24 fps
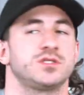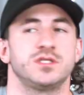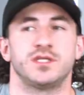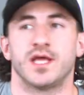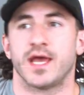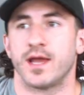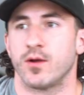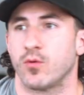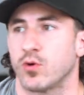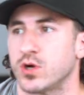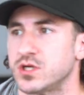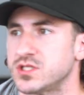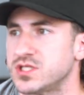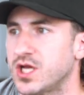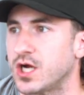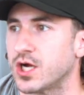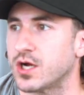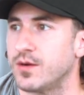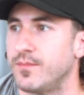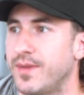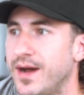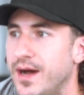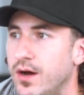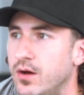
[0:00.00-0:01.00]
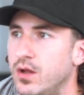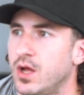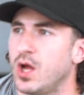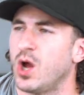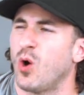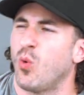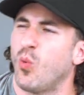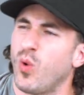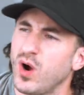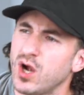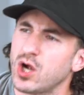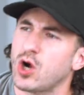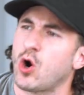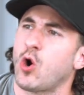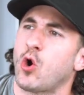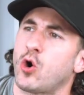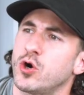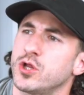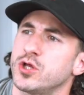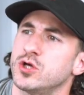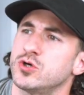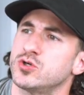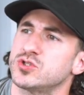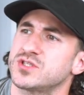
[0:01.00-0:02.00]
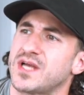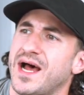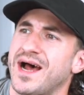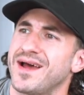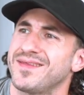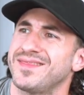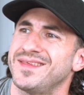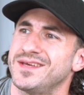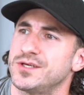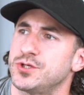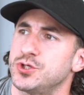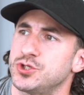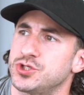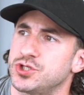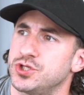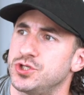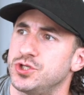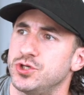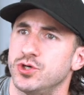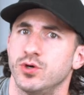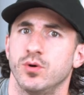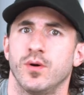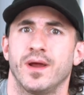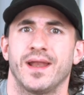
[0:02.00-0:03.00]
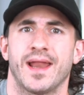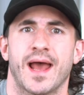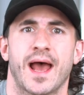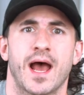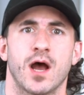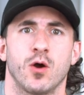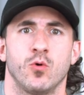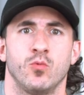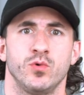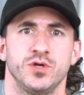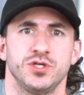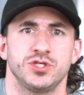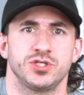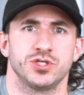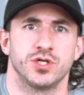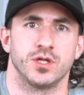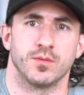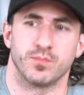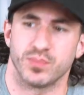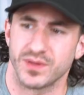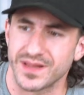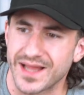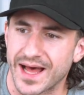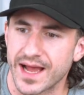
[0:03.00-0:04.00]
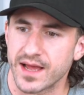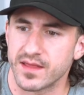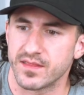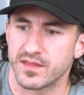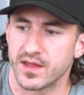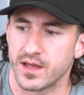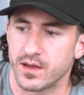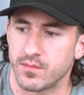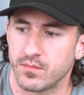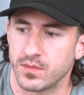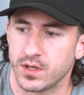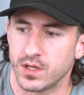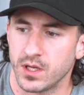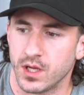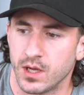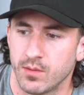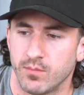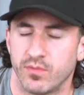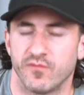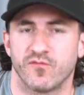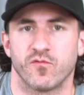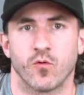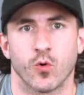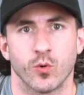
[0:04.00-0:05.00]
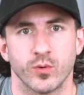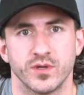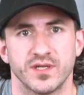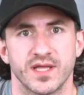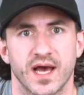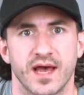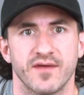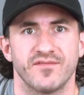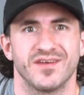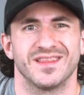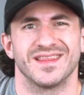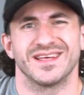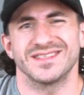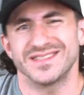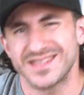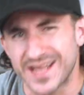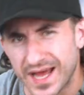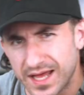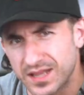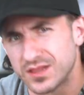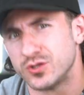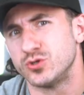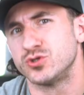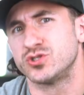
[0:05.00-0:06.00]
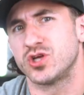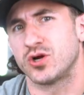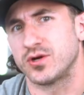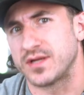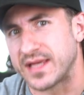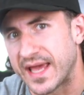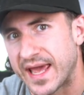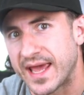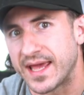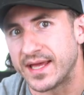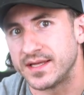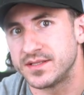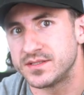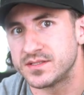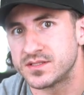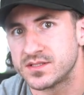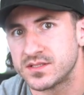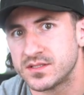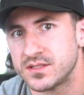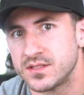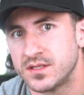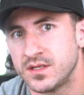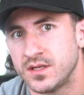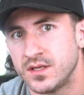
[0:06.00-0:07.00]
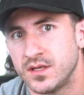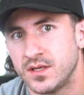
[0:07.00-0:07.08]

Today we're gonna to talk about what cardios I think you should do and how we should apply them. Before we dive in, let's not lose our gains.